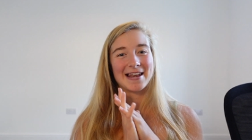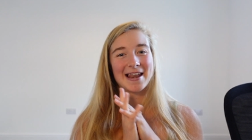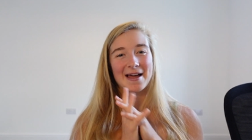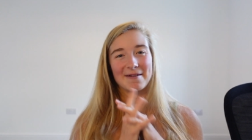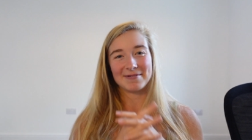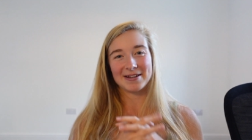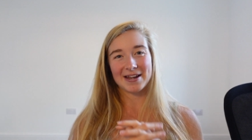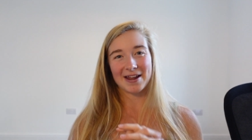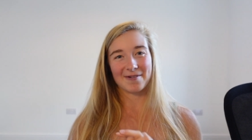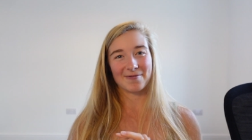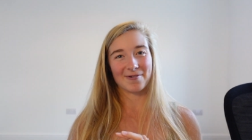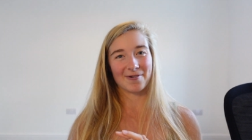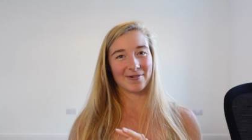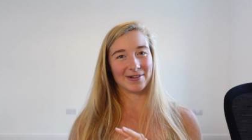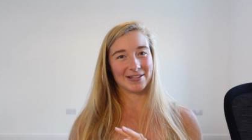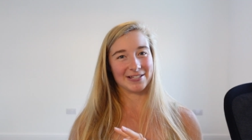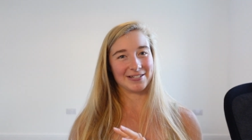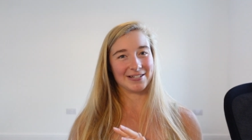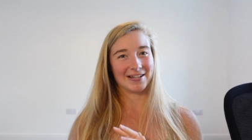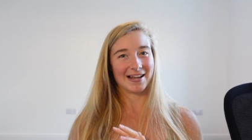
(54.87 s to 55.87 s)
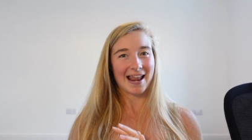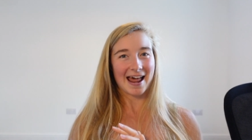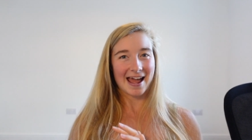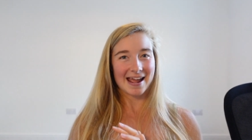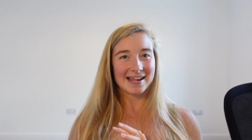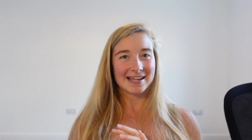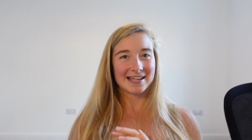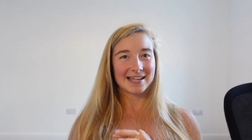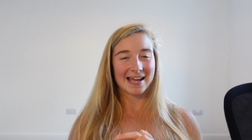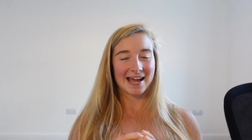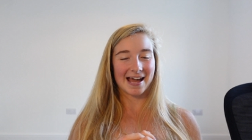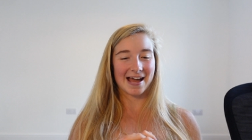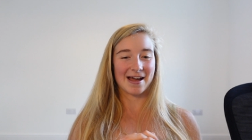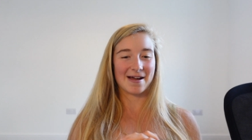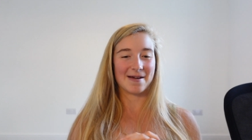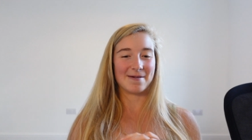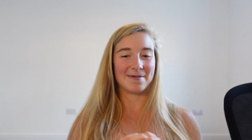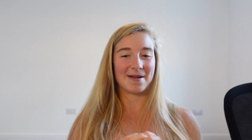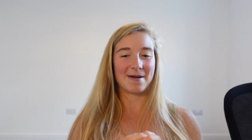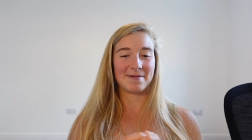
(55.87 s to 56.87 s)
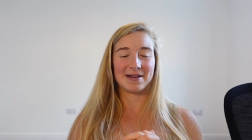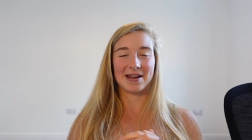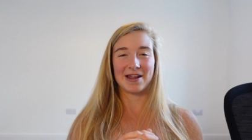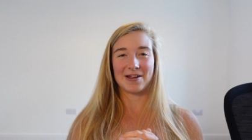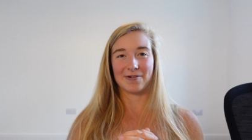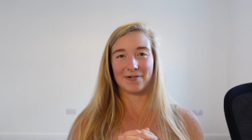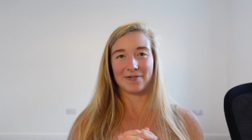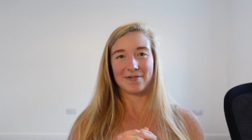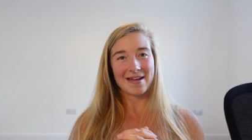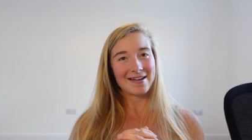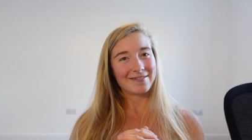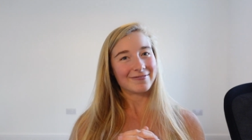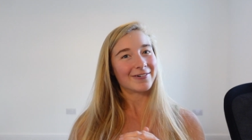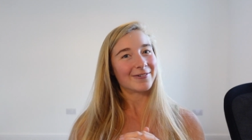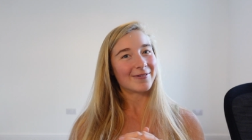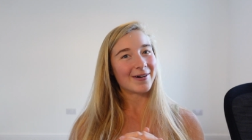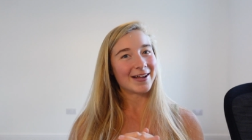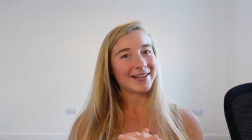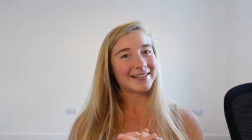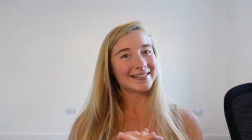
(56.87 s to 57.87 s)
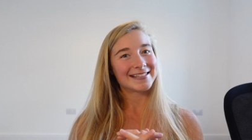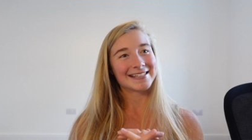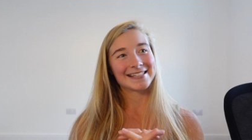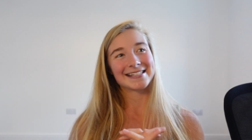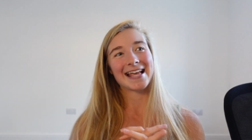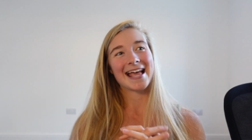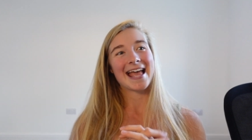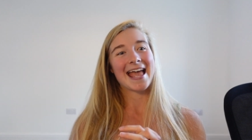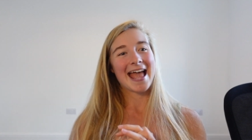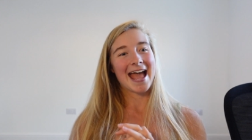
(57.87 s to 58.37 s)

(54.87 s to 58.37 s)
let me know what ones you like um, let me know your favourite ones